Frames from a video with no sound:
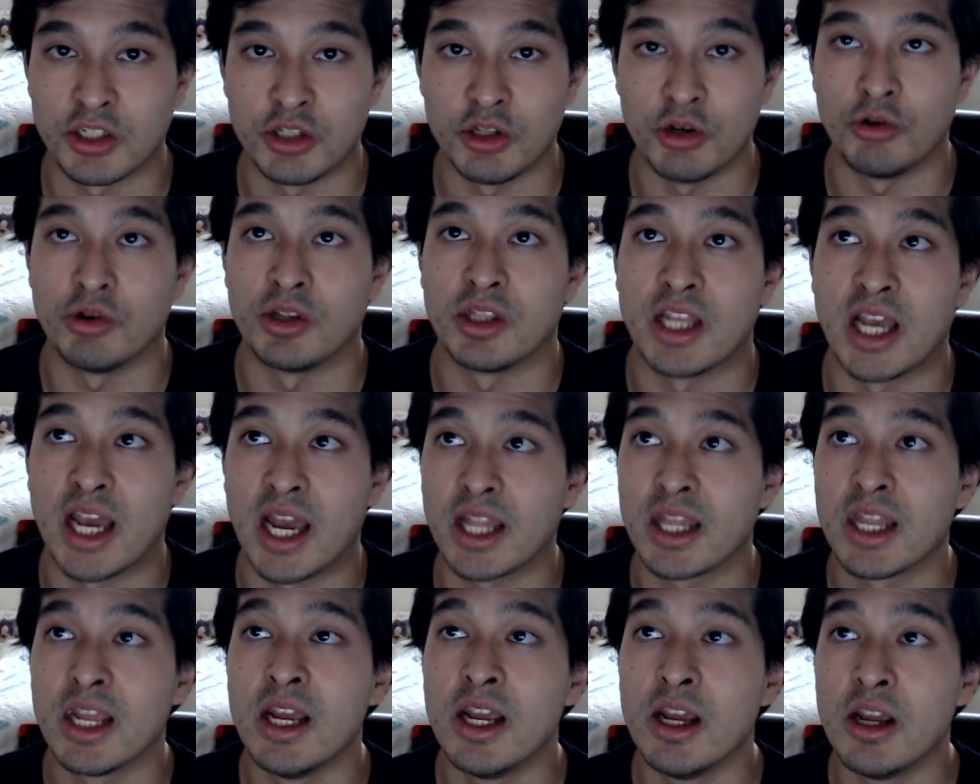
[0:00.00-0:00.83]
Knowing
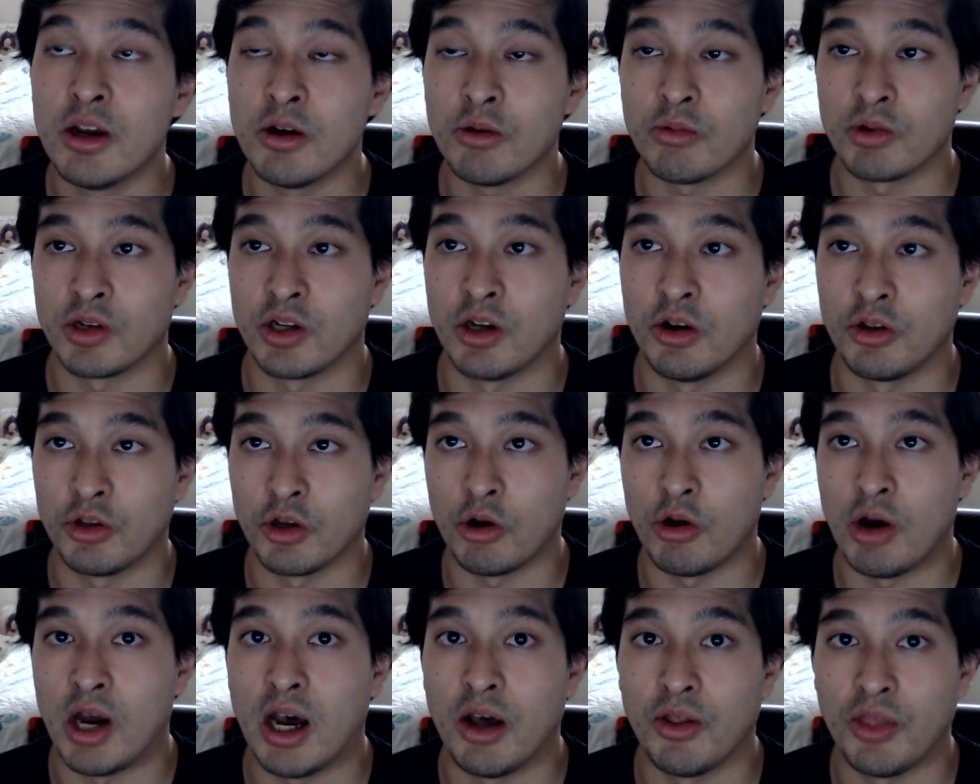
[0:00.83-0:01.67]
that we all
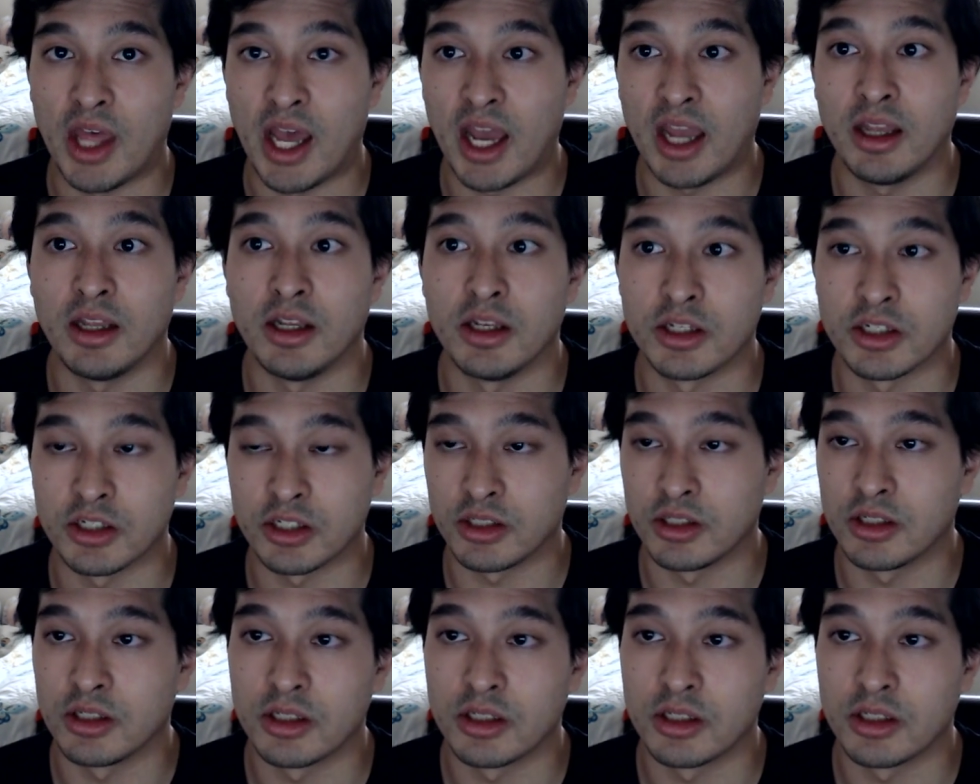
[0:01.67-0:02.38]
know how that is